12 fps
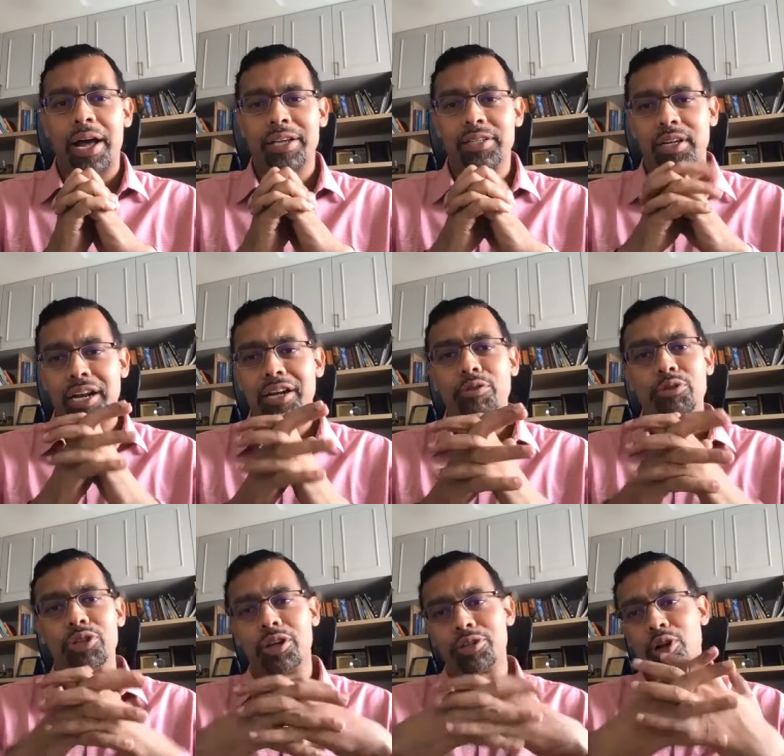as an
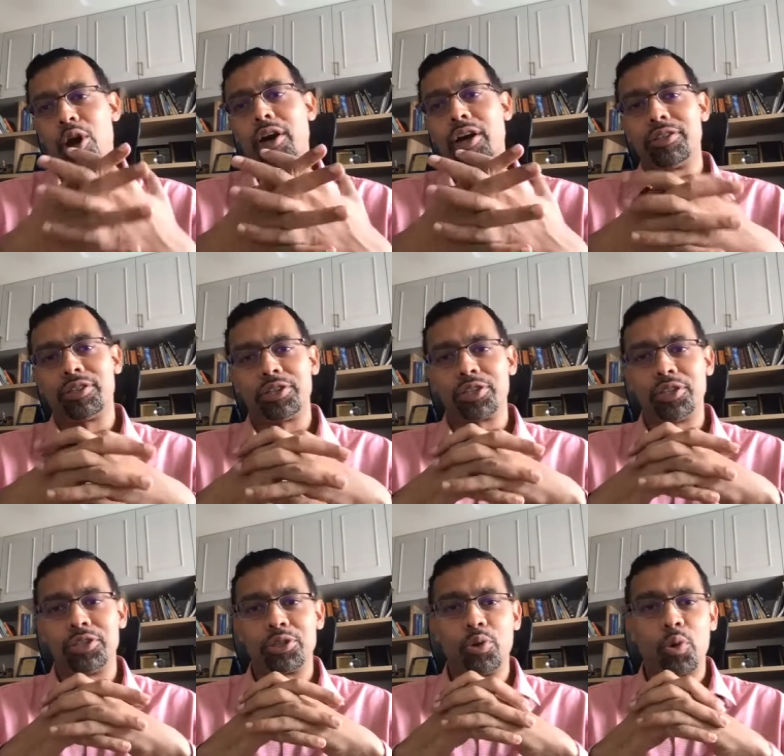individual, as an
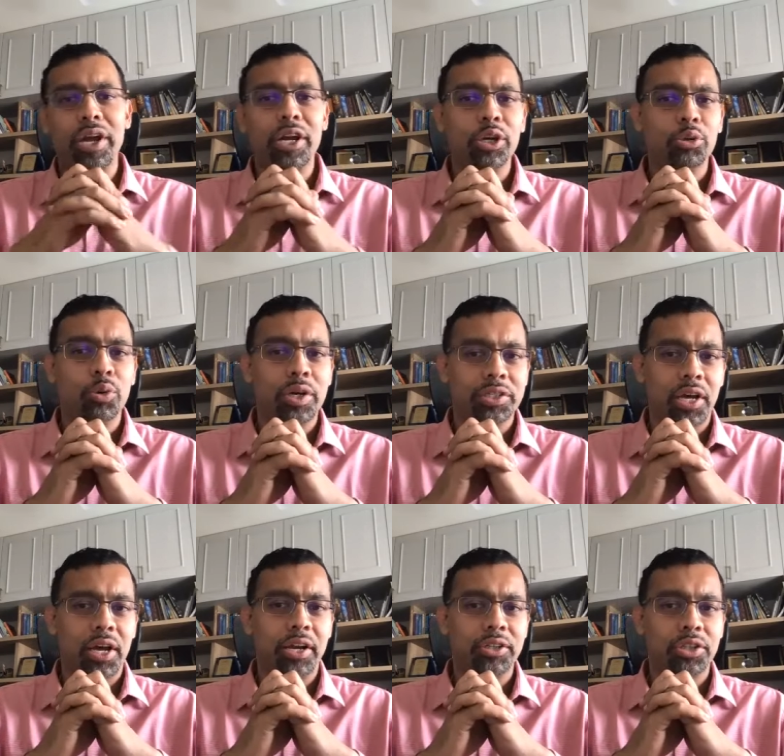organizations going into
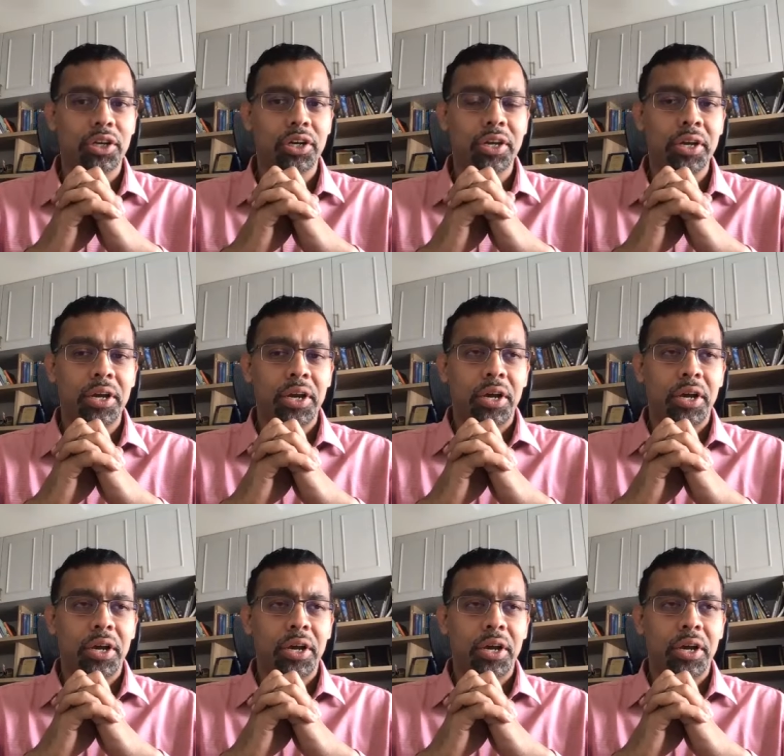SRE journey?